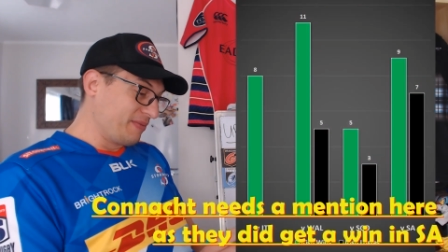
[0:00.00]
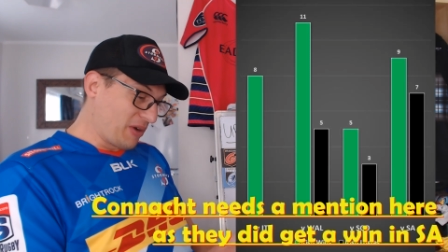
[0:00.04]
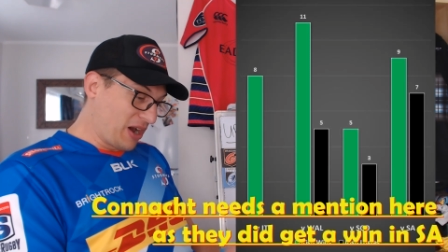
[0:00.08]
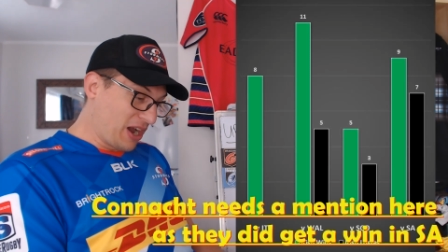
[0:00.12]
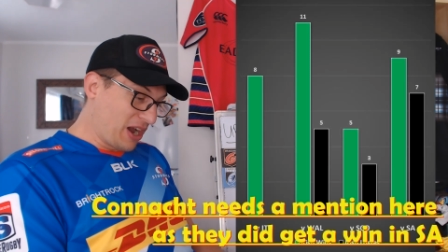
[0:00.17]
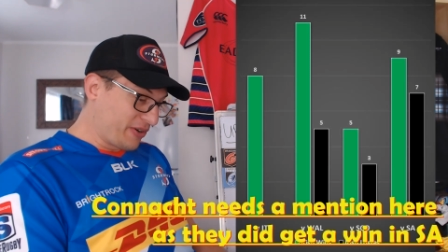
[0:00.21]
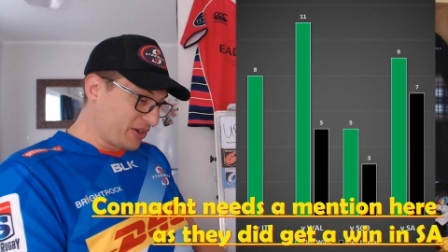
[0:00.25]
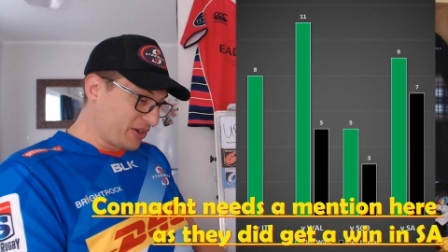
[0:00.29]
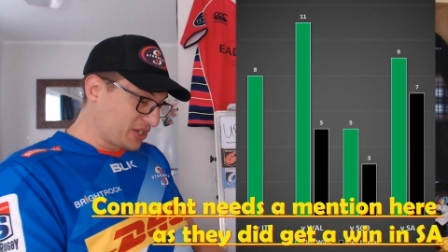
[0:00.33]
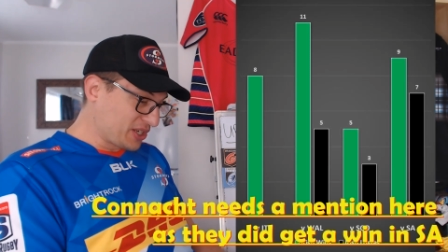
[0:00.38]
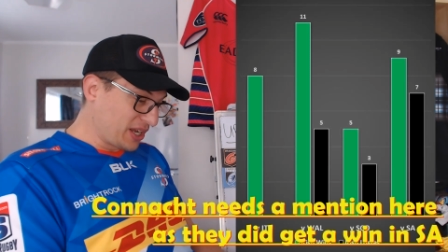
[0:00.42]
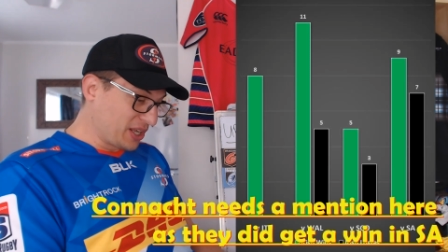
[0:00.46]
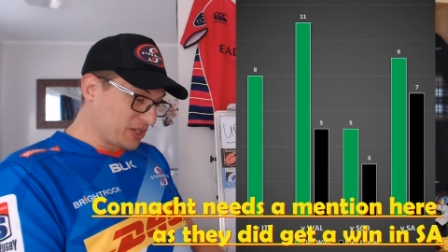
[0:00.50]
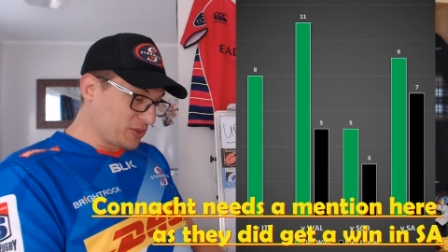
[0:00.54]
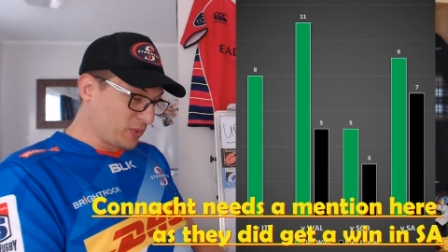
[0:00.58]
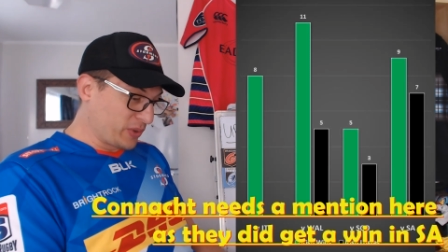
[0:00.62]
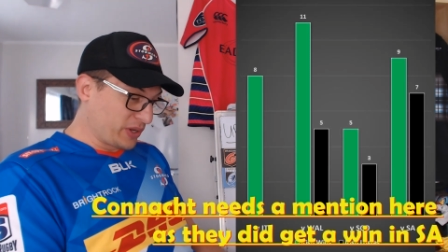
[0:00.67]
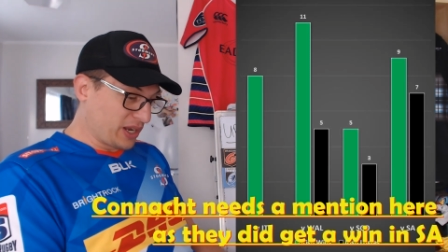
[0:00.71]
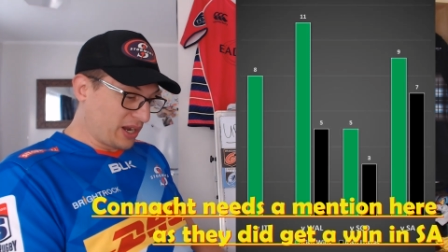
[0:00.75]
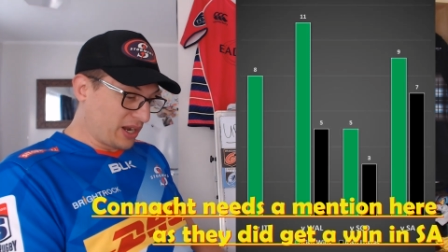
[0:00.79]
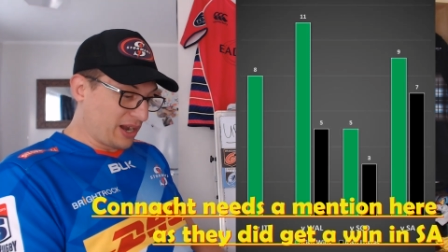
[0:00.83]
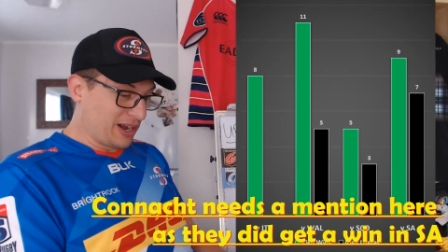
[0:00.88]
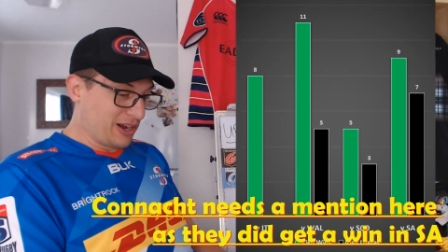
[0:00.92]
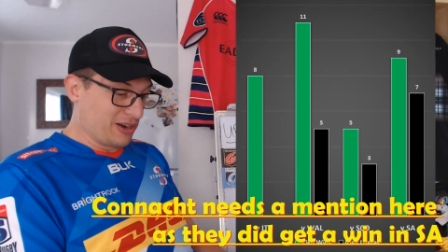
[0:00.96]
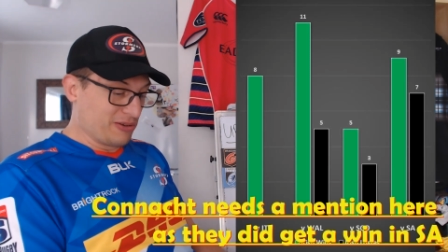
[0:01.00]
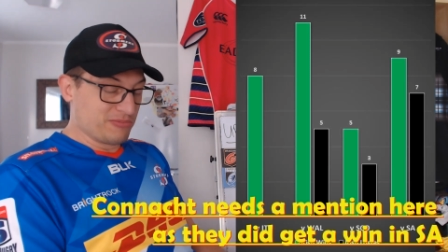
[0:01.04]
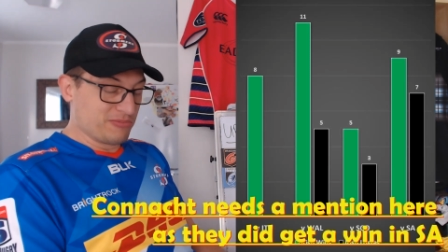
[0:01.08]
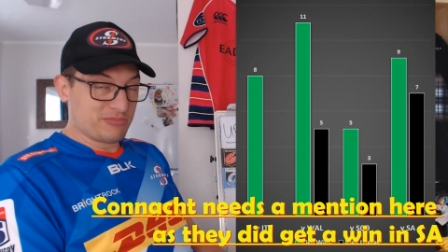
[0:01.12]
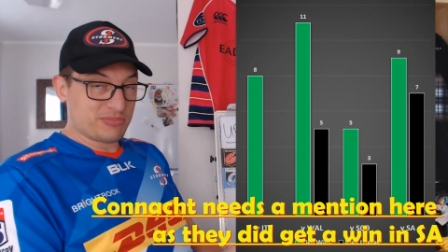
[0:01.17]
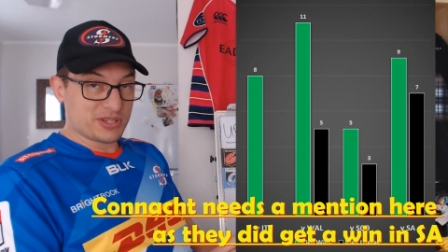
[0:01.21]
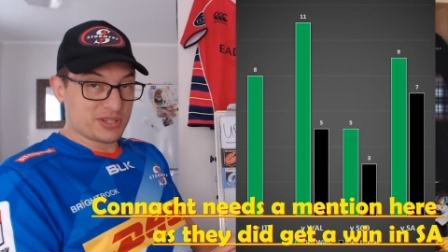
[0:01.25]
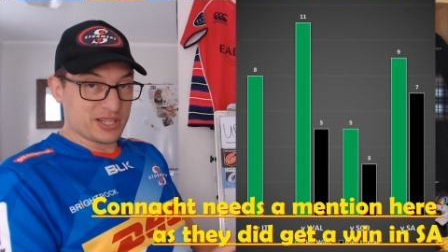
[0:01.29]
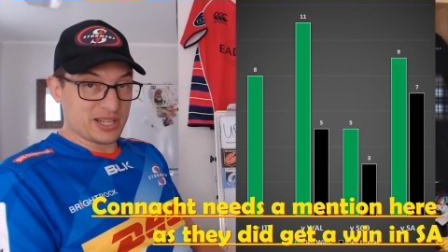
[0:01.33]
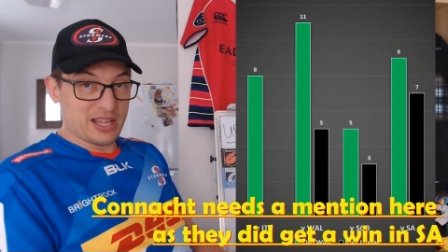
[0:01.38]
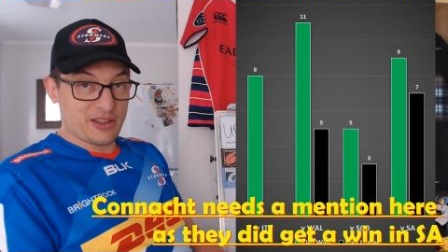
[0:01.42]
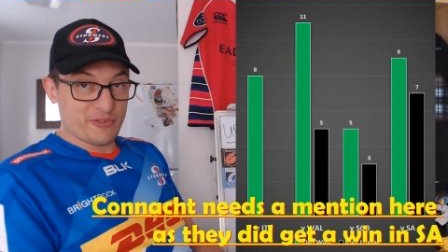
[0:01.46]
Irish sides win at home.
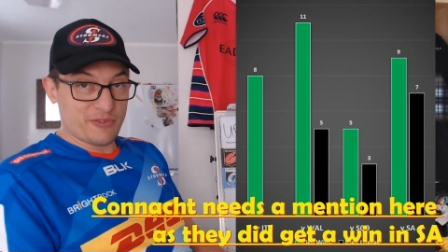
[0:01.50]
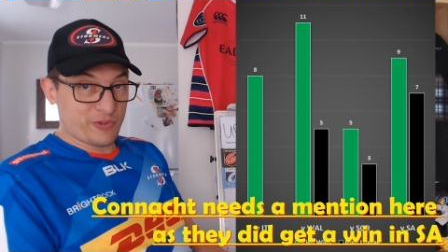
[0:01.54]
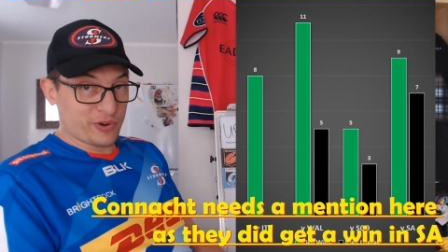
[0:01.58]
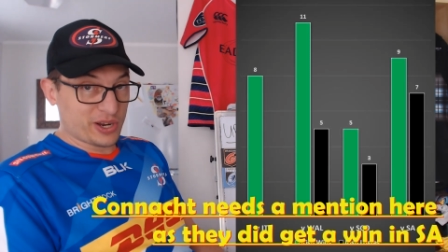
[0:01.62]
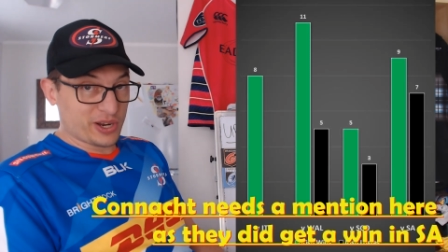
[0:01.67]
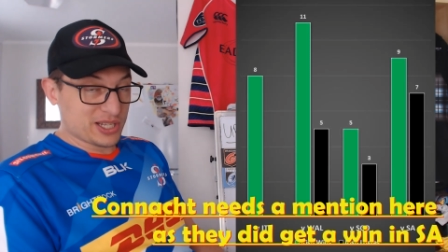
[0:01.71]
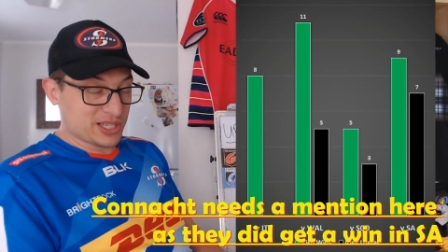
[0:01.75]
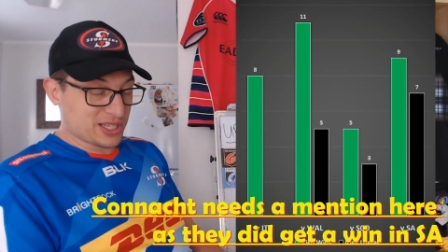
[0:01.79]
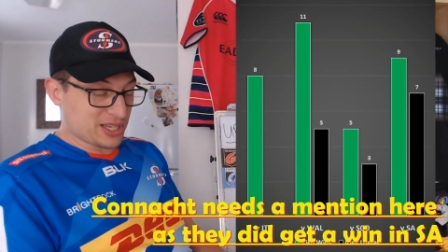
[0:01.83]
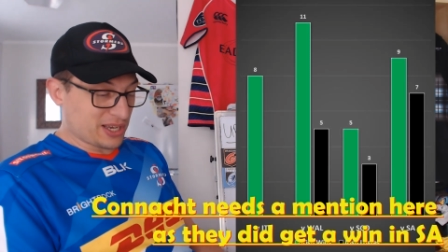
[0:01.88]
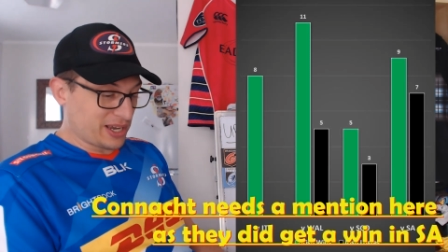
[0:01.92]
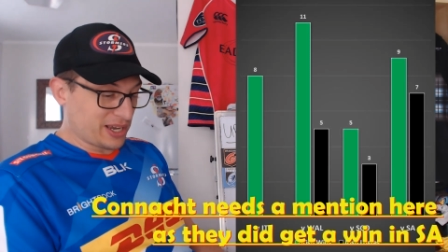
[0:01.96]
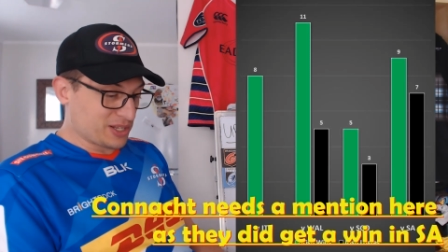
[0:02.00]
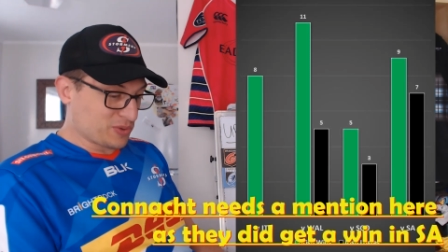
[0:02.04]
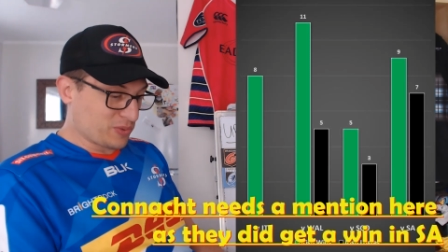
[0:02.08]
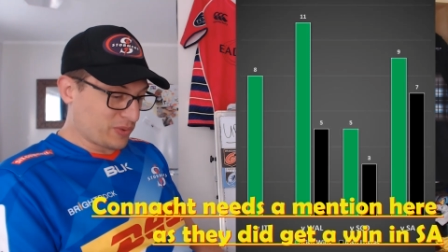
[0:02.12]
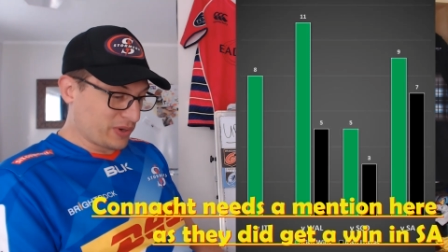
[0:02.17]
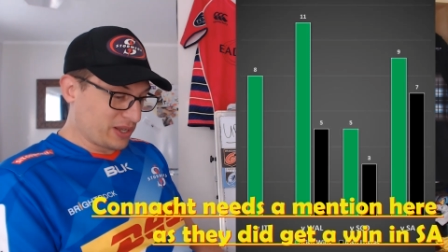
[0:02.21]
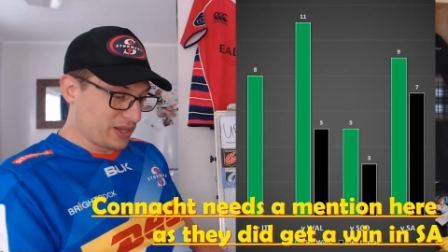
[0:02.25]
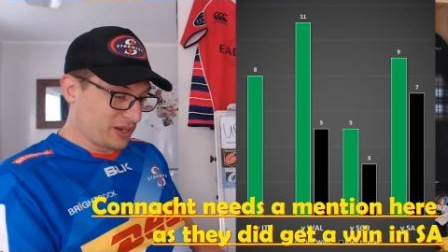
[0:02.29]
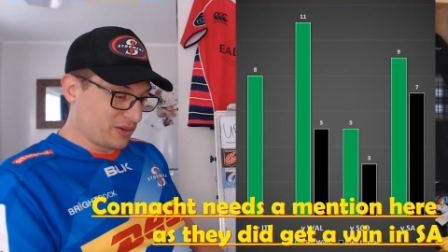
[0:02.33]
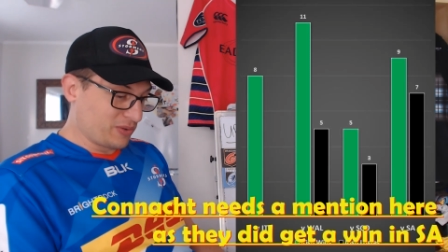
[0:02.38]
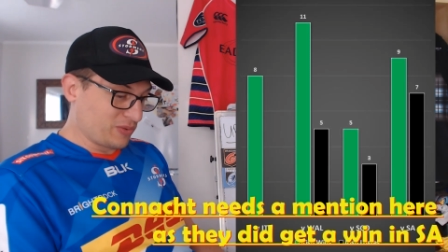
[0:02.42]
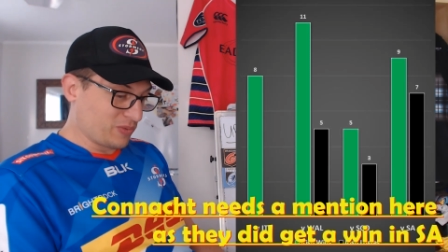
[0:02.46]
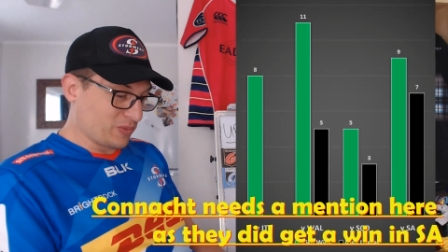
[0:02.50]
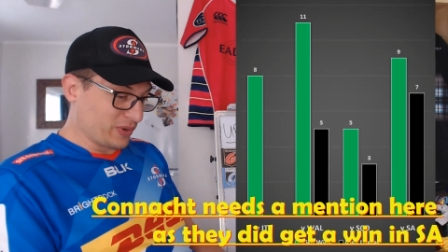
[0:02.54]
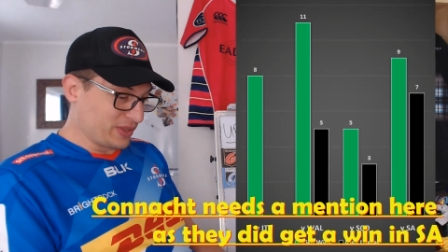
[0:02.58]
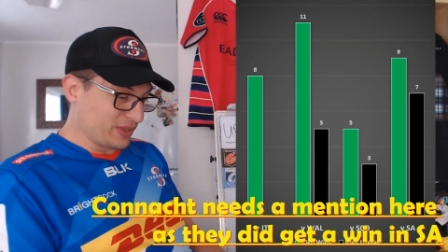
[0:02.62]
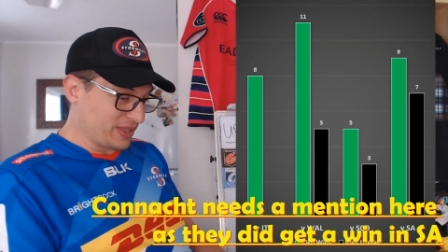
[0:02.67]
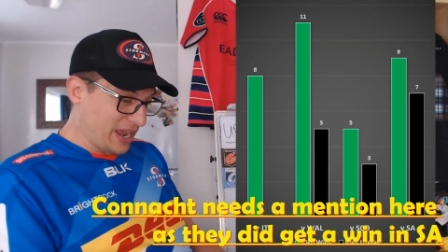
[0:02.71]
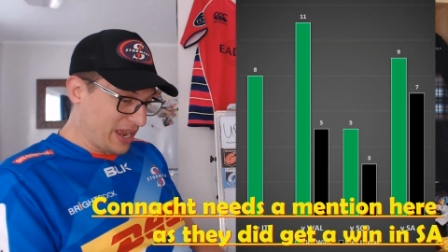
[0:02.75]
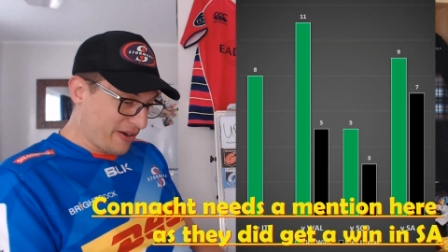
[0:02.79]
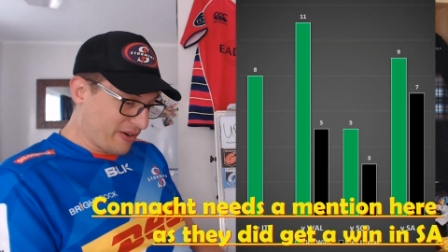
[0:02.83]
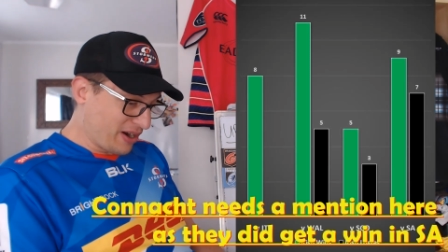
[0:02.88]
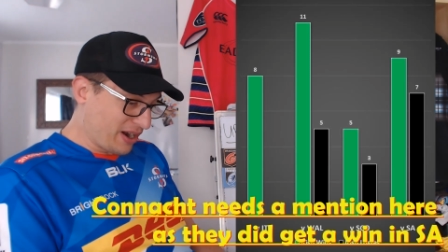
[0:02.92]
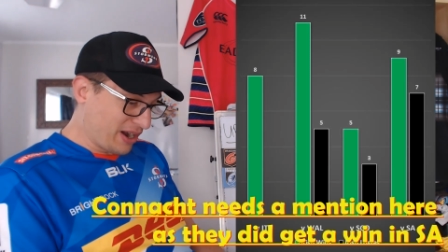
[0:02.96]
South African sides win when
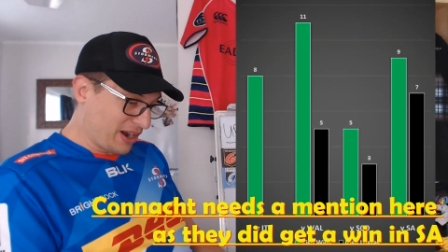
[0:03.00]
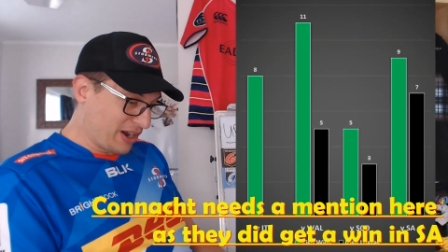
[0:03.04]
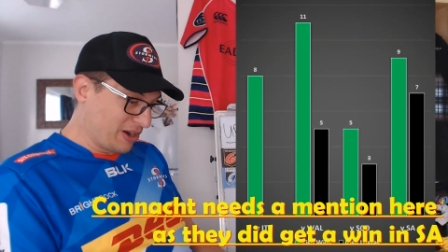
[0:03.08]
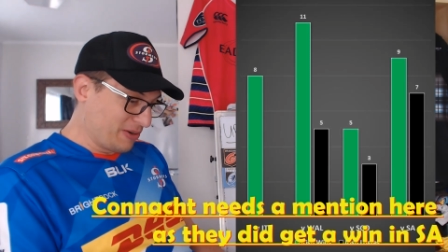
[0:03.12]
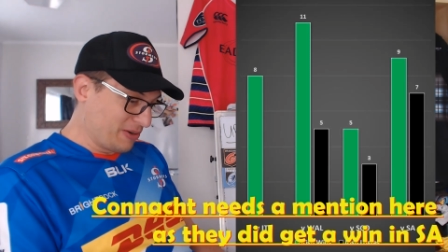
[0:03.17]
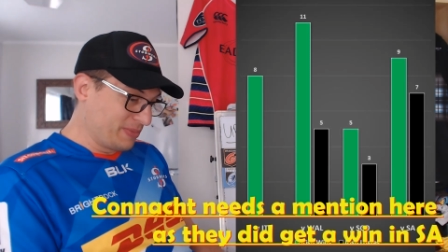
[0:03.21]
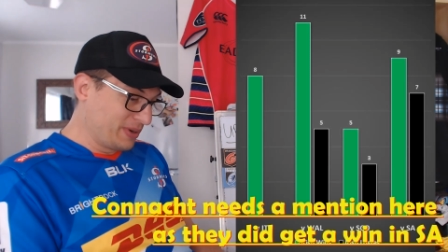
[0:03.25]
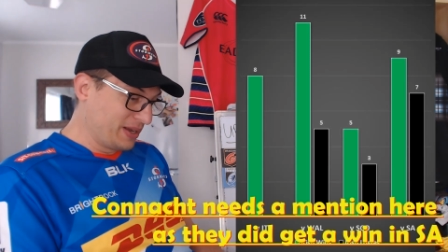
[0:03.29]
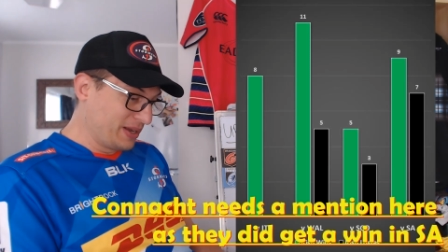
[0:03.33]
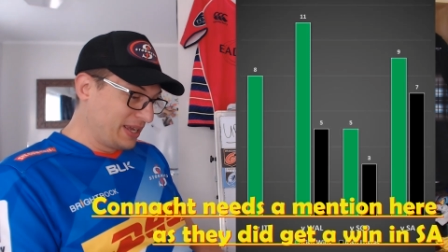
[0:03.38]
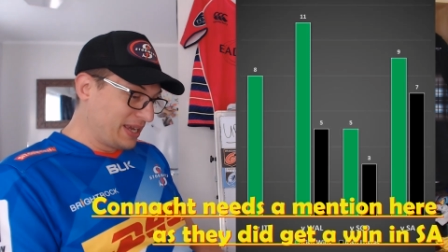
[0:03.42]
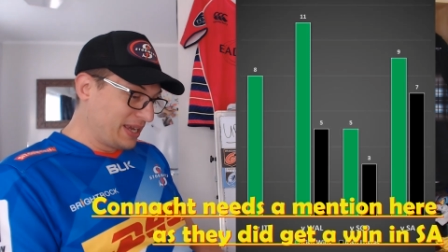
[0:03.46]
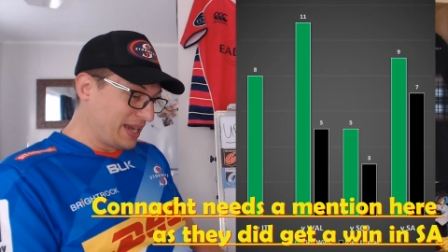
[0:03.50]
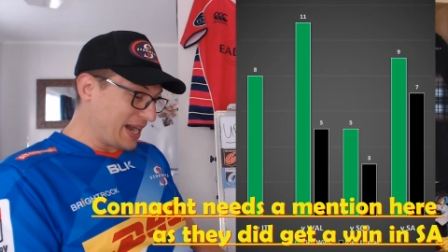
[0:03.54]
they're at home.